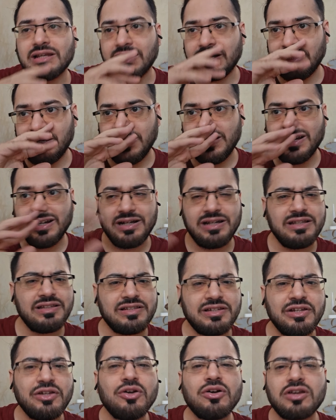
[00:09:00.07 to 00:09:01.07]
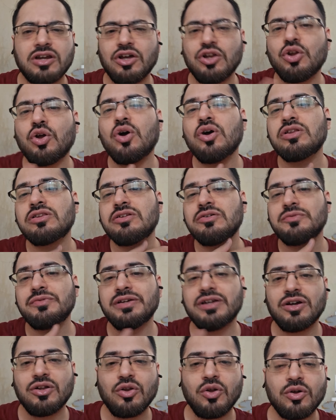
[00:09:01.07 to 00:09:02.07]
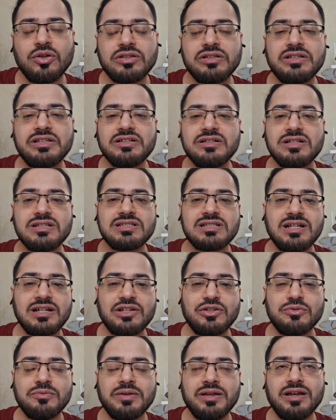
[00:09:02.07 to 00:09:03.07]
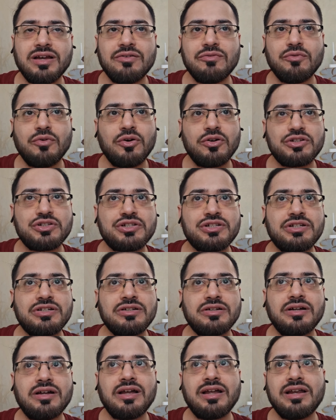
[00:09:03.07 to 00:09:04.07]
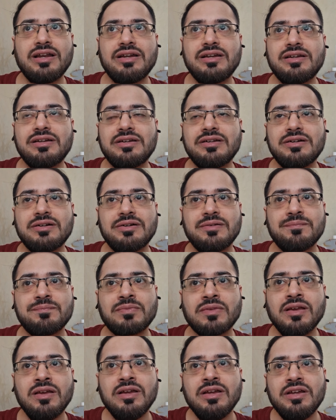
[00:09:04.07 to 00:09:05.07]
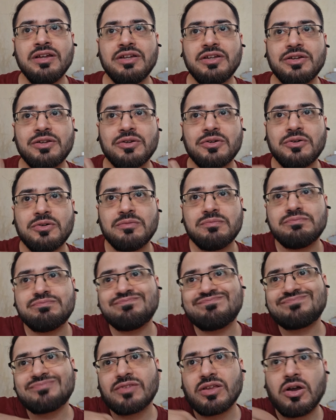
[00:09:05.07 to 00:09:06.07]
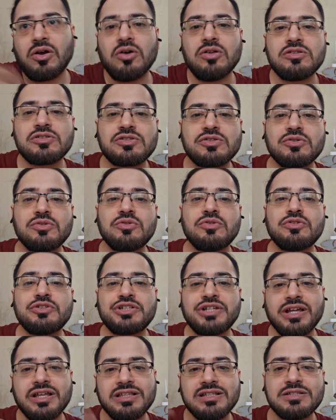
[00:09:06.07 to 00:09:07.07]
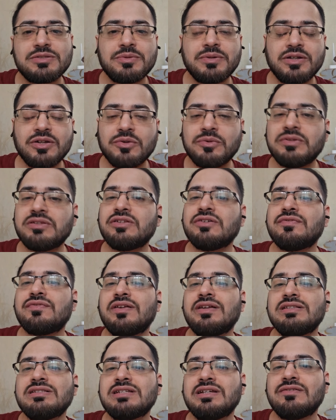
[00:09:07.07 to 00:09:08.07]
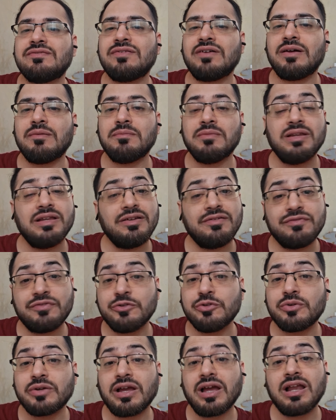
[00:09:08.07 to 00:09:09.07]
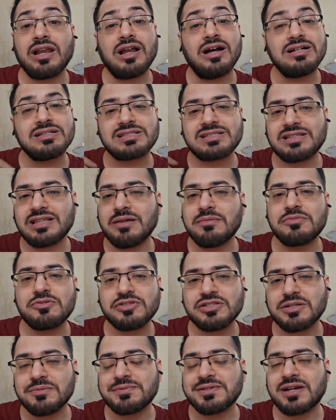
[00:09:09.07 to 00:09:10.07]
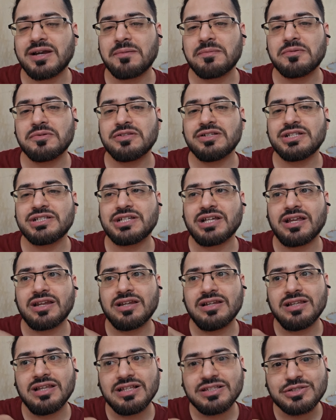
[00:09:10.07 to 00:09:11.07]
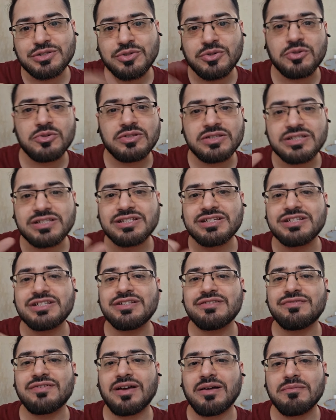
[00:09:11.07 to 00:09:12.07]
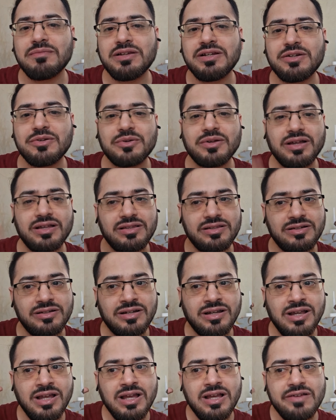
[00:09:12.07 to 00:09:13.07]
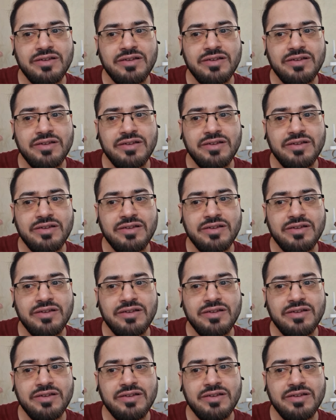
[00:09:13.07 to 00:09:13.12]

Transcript: in 1993 or along the way along the years that you may have watched and um, you know also share this video with your friends and family if you can ask them to subscribe to the channel let's grow this digi family together